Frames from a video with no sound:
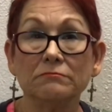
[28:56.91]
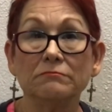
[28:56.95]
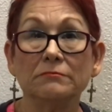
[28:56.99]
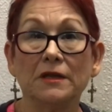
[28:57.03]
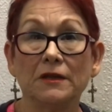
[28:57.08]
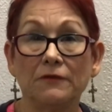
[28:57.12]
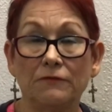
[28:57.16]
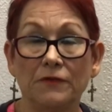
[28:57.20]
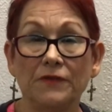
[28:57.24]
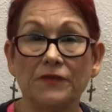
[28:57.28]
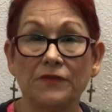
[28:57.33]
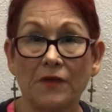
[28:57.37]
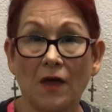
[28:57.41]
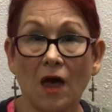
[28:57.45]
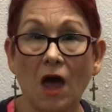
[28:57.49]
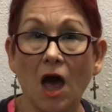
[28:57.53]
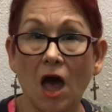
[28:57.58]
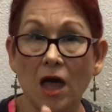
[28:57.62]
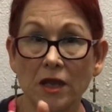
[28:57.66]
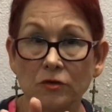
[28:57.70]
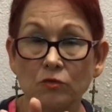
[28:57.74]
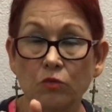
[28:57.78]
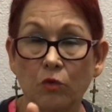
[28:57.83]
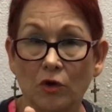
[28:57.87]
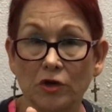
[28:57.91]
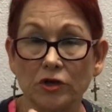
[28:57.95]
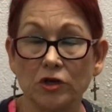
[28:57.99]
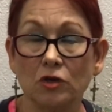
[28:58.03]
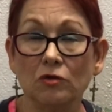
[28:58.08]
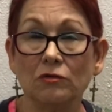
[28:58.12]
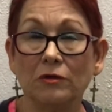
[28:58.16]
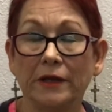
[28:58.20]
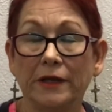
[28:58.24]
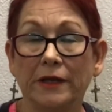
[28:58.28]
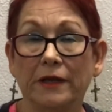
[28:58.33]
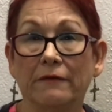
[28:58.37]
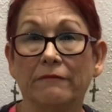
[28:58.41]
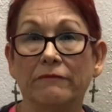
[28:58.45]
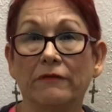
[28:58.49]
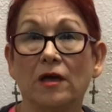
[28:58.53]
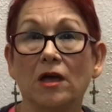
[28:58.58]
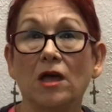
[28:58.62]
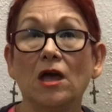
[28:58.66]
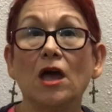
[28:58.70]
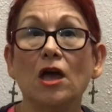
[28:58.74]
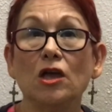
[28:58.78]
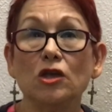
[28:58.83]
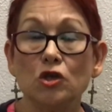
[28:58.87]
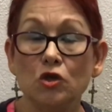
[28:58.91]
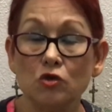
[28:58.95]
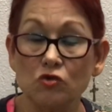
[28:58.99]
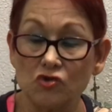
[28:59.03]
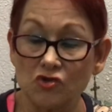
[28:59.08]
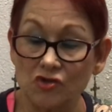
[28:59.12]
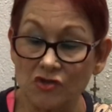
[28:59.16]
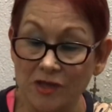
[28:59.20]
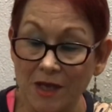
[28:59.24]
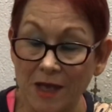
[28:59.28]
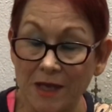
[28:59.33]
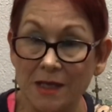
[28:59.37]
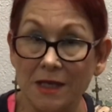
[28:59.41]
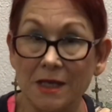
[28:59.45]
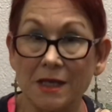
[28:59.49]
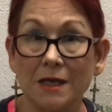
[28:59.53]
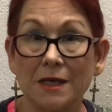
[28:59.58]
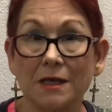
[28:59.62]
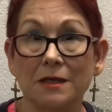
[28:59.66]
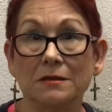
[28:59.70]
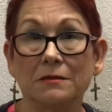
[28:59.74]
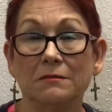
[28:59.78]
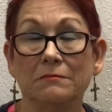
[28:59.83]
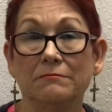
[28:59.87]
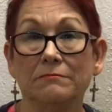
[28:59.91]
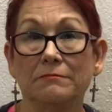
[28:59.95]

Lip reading: If it's hot where you live, you stay in.